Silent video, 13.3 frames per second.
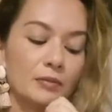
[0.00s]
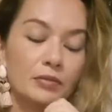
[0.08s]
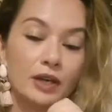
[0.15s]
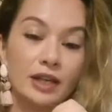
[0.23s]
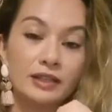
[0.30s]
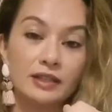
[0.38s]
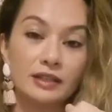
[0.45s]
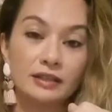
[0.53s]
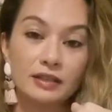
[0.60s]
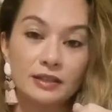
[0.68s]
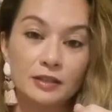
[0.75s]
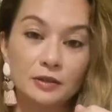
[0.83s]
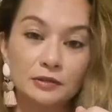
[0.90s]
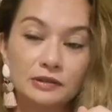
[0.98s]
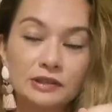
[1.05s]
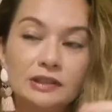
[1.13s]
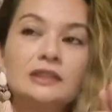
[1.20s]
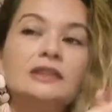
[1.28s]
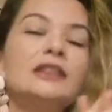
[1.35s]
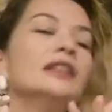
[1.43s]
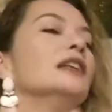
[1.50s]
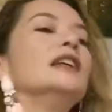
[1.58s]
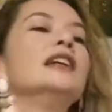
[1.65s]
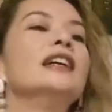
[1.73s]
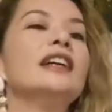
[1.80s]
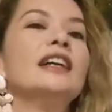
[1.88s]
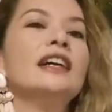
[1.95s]
practically soulful,
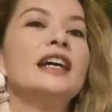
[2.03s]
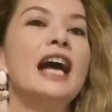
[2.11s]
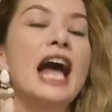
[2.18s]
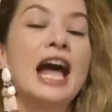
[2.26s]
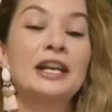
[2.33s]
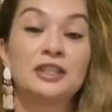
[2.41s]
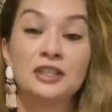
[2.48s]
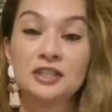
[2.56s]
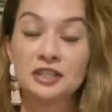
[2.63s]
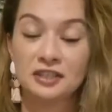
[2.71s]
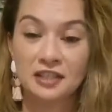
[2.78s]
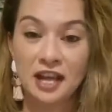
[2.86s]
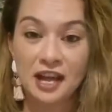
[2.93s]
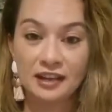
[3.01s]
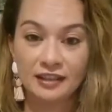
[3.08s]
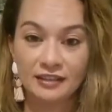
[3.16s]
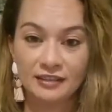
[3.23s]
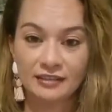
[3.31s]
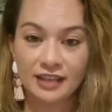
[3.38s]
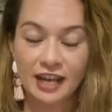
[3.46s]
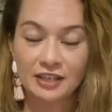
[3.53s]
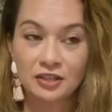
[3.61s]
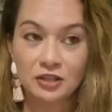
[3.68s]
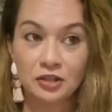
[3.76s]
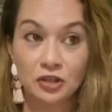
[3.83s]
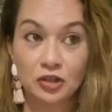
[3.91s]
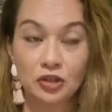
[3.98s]
and just say and
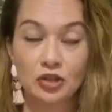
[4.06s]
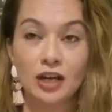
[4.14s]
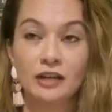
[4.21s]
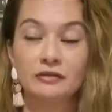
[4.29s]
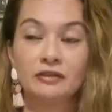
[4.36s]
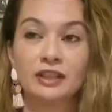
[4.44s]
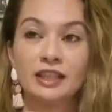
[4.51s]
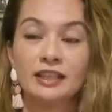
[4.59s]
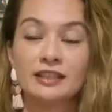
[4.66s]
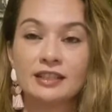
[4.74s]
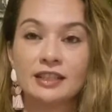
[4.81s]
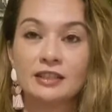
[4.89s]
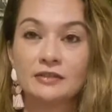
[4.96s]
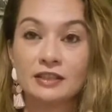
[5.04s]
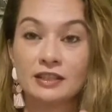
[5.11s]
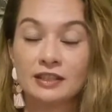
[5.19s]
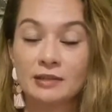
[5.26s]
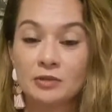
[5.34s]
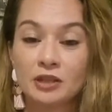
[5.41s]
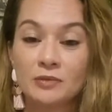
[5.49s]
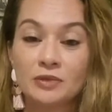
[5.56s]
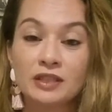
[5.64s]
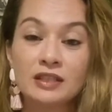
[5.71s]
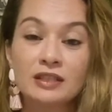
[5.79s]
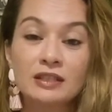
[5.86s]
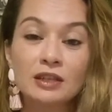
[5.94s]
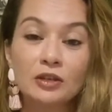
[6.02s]
just decide for ourselves that sometimes it
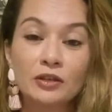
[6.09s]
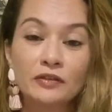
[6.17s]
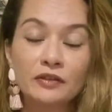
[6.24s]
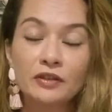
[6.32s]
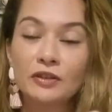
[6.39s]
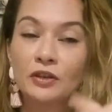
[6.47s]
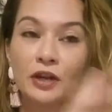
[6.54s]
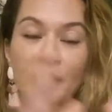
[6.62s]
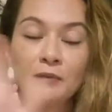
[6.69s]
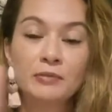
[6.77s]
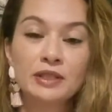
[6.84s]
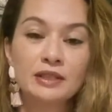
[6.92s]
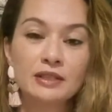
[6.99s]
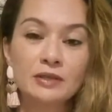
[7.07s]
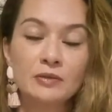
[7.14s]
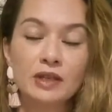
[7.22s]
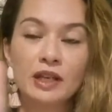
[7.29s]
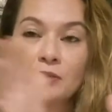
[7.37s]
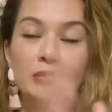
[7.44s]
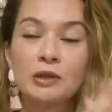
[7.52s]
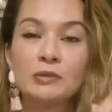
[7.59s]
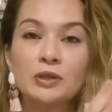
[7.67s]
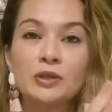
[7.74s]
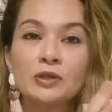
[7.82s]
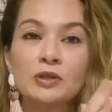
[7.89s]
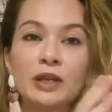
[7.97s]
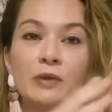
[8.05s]
is not our business what other people
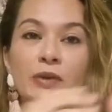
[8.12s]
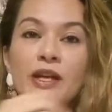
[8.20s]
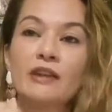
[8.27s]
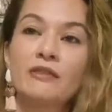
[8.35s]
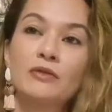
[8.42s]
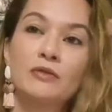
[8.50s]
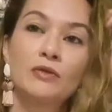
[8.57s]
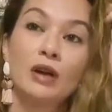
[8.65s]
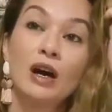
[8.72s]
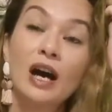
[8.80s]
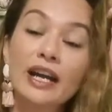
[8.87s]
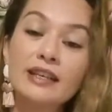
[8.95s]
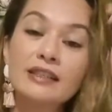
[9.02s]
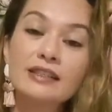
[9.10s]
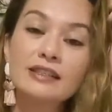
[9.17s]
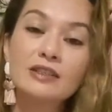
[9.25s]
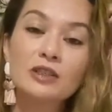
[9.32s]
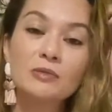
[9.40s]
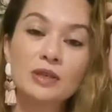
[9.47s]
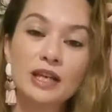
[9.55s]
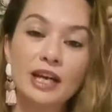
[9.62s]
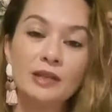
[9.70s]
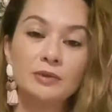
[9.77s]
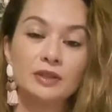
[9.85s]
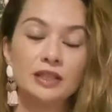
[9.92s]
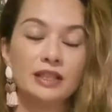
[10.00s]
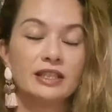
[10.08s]
are doing. We have a right to be
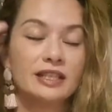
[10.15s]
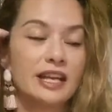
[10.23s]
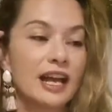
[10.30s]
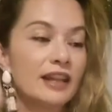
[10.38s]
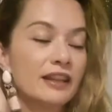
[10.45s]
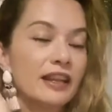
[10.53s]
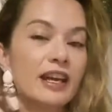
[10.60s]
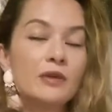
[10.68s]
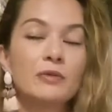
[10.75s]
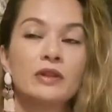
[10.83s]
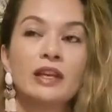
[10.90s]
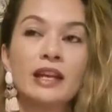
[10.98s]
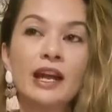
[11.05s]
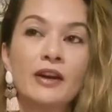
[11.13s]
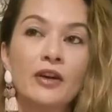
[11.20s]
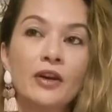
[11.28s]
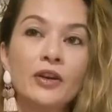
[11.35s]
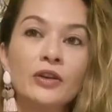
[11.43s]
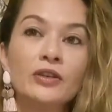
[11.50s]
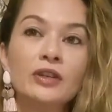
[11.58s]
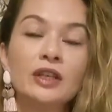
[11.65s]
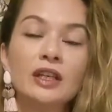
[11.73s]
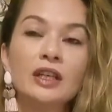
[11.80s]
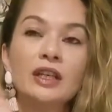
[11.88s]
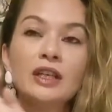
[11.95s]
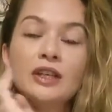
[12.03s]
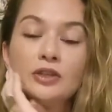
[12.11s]
able to stand there within our own
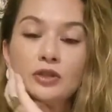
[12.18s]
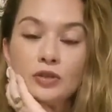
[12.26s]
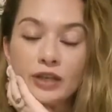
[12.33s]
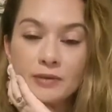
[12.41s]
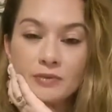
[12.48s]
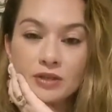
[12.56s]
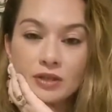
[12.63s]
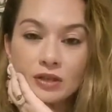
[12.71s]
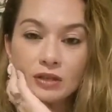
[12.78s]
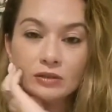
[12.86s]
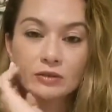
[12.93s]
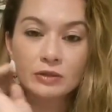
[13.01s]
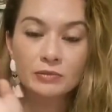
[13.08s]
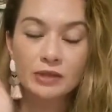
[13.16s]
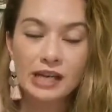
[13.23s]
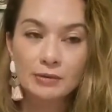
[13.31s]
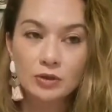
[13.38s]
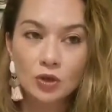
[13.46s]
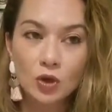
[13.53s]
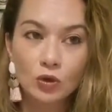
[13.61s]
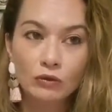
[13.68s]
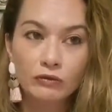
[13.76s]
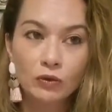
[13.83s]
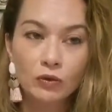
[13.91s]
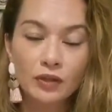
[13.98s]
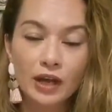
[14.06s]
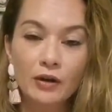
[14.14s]
dreams and goals and be able to call
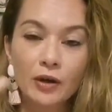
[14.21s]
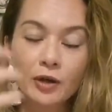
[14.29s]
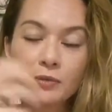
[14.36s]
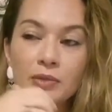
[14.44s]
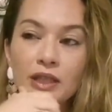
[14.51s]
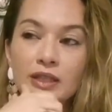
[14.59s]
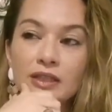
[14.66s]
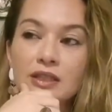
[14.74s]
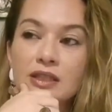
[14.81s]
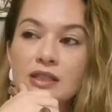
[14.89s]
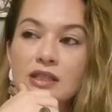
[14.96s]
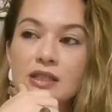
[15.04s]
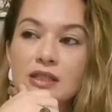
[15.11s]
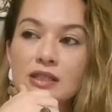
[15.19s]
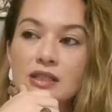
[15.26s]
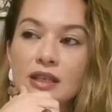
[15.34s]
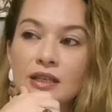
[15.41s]
forth our own abundance,